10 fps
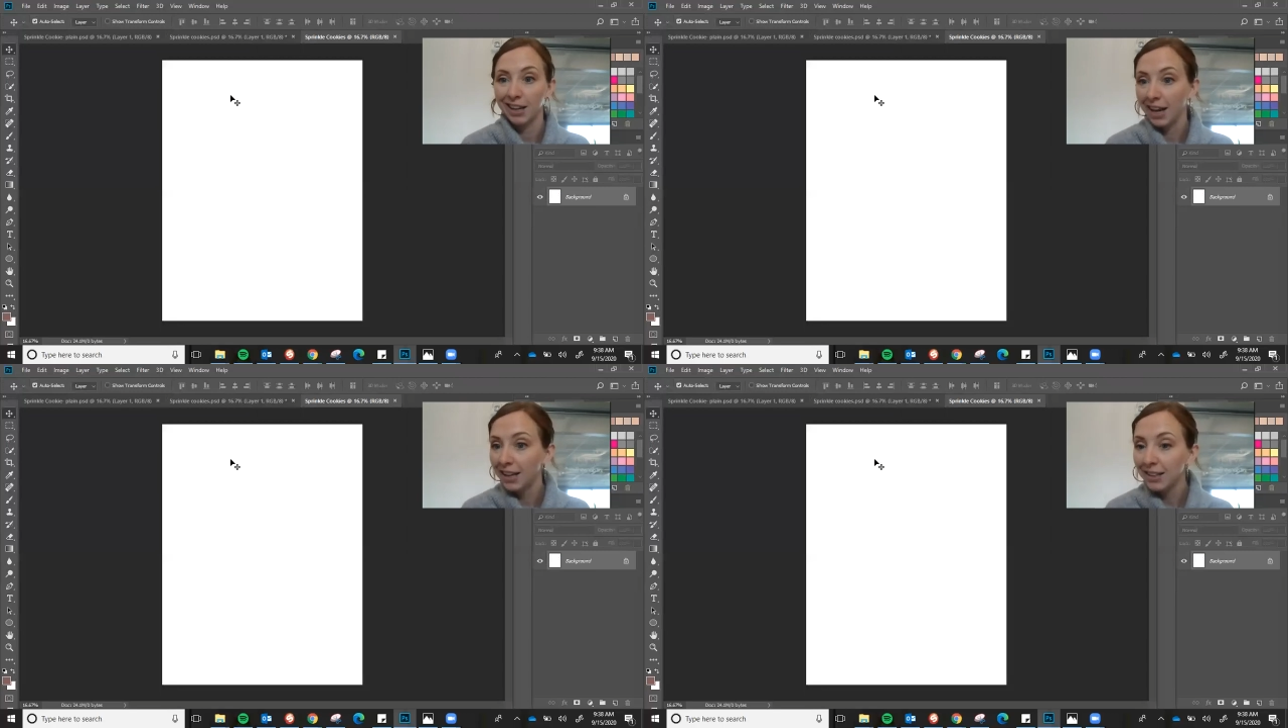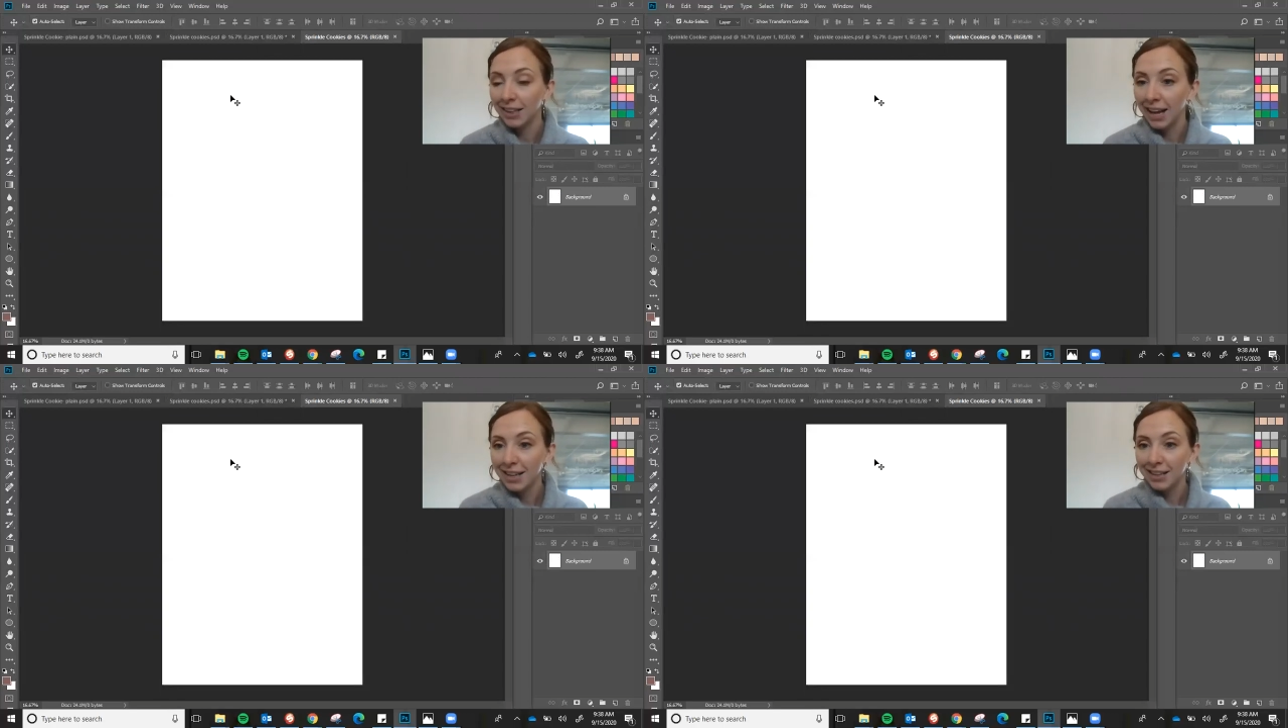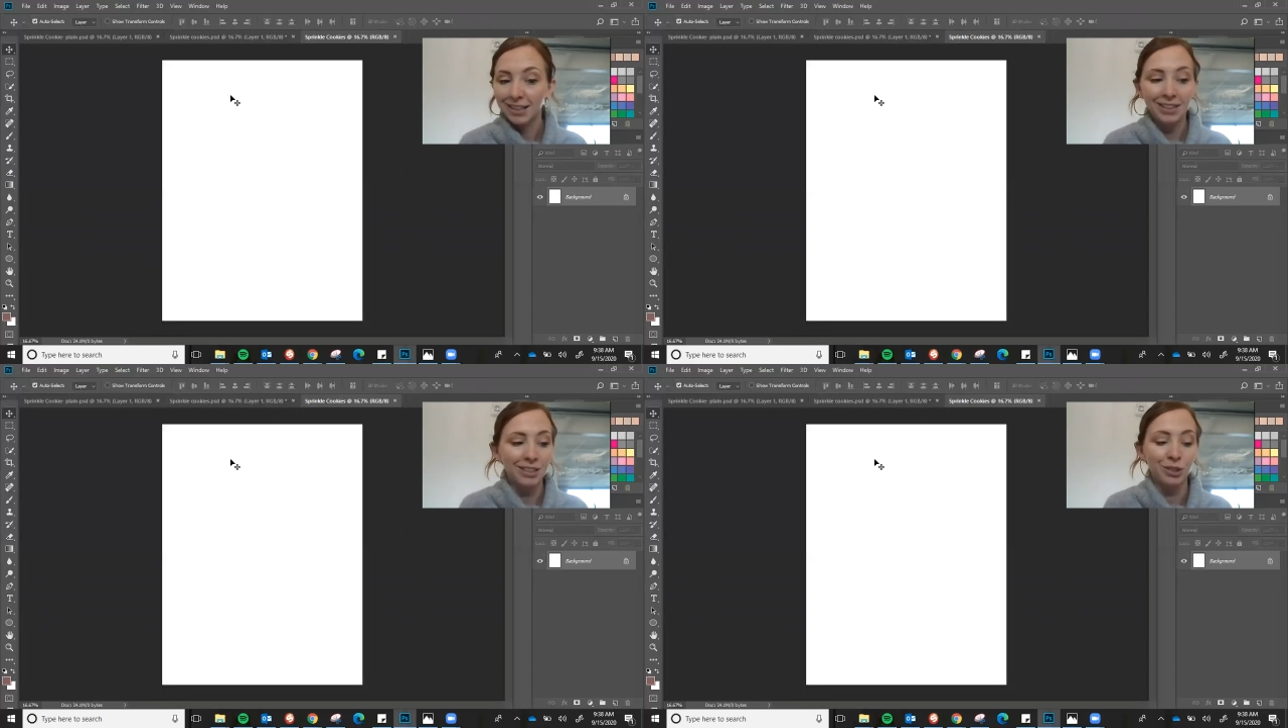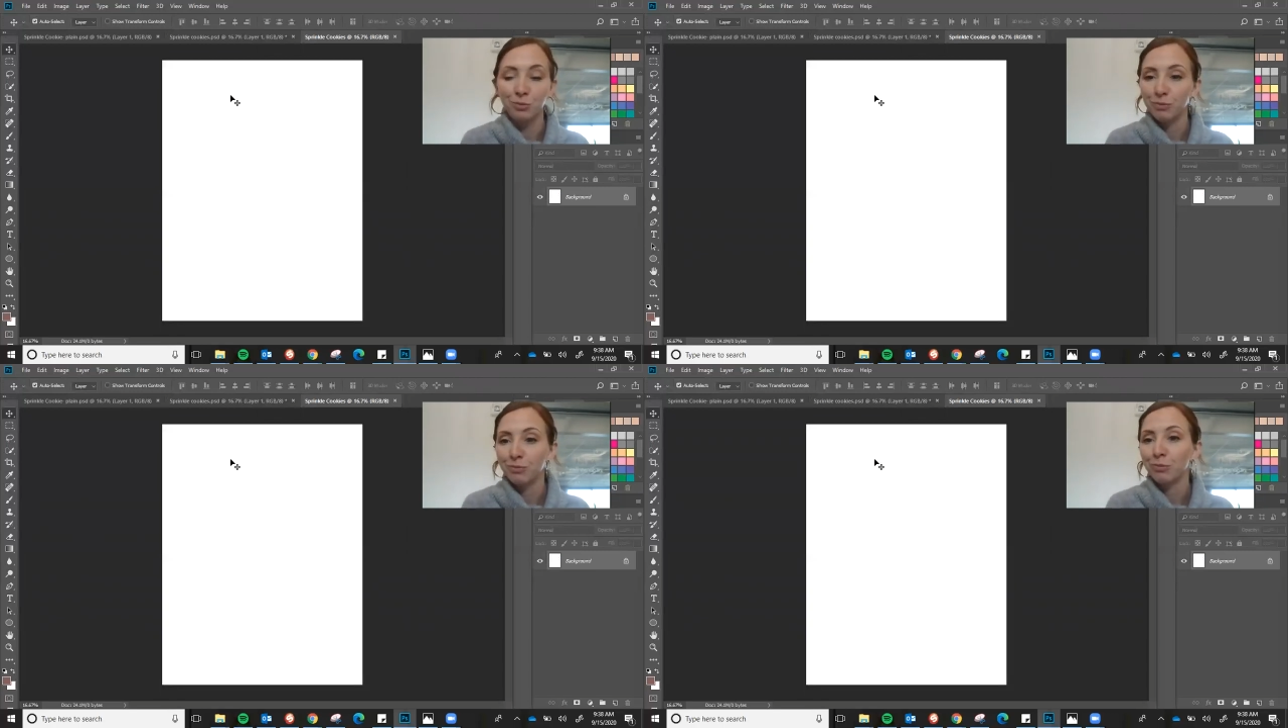I kinda like
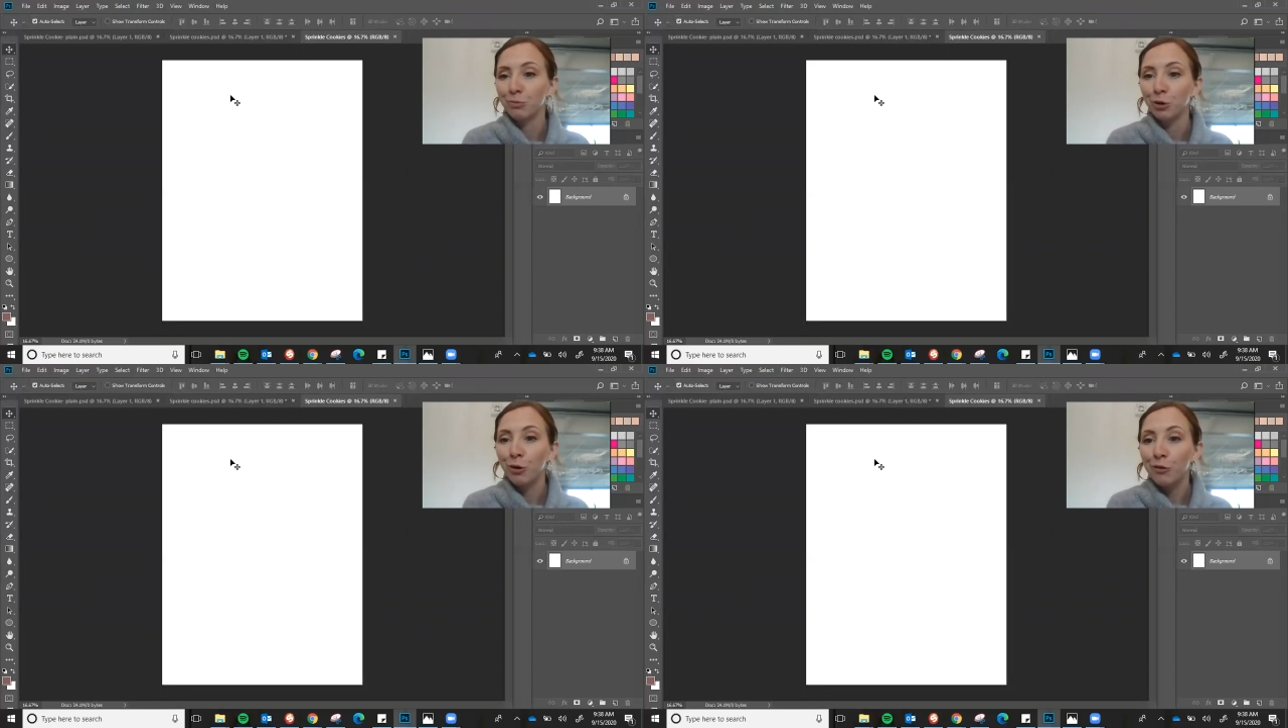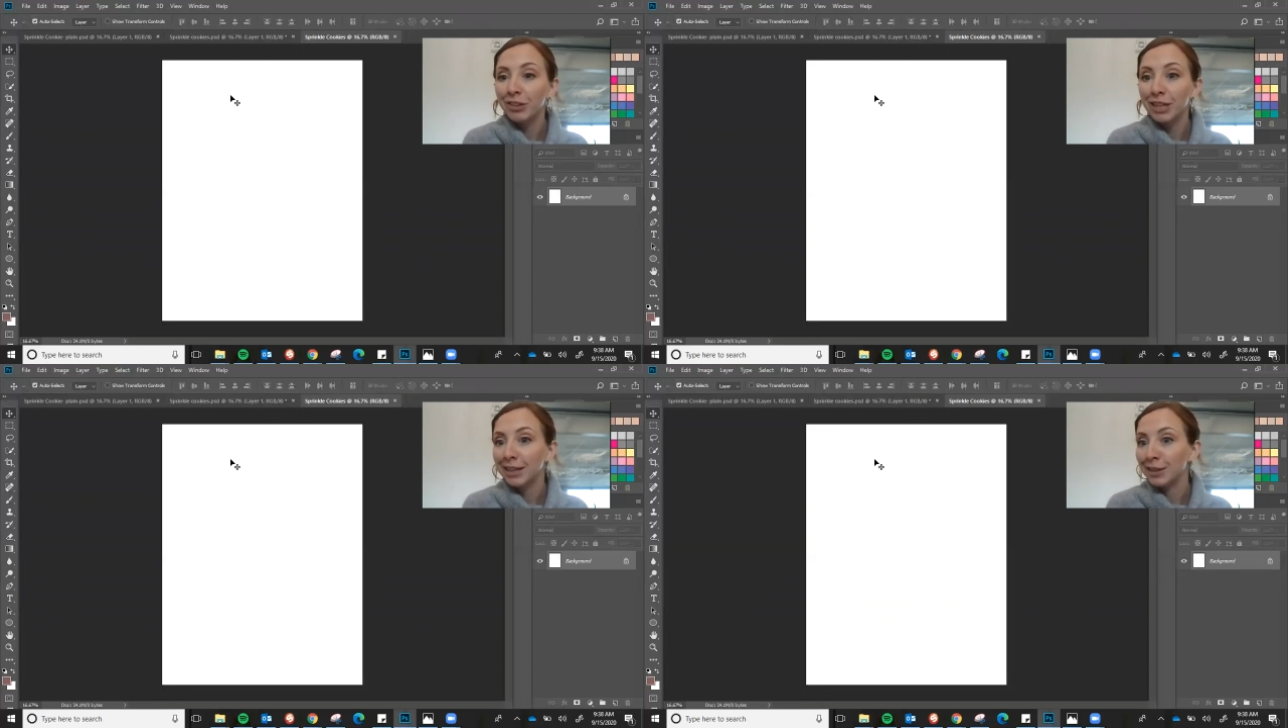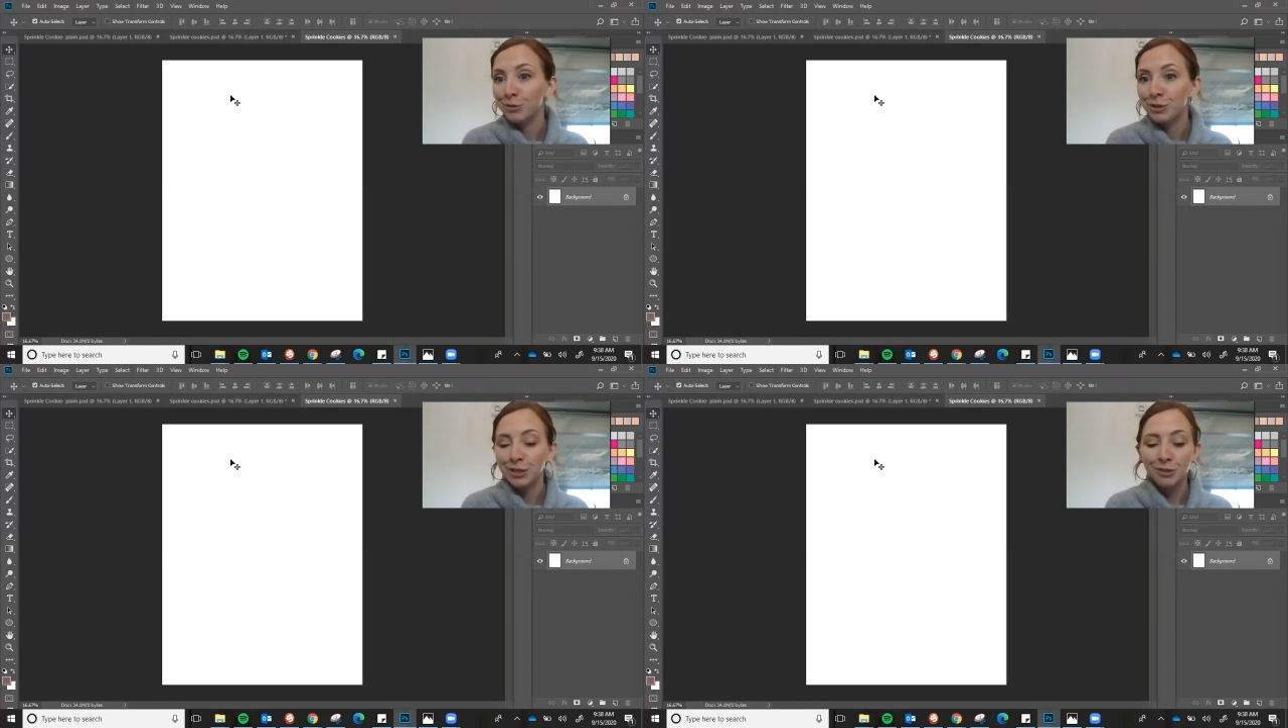we'll hopefully get used